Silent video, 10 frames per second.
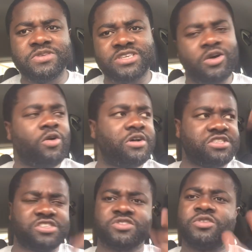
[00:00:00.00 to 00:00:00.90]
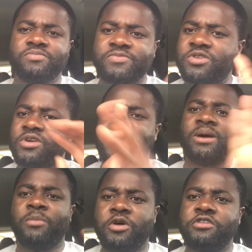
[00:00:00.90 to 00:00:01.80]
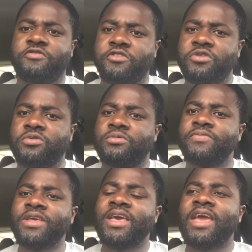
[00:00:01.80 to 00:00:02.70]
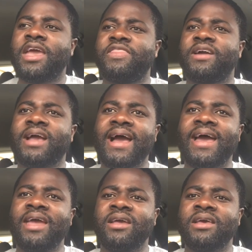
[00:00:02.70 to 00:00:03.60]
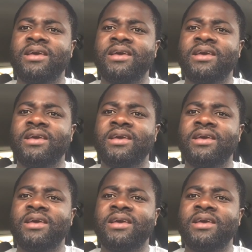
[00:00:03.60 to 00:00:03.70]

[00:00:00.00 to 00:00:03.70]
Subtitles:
He's like, oh, I just thought, and I mowed it for you. And the guy,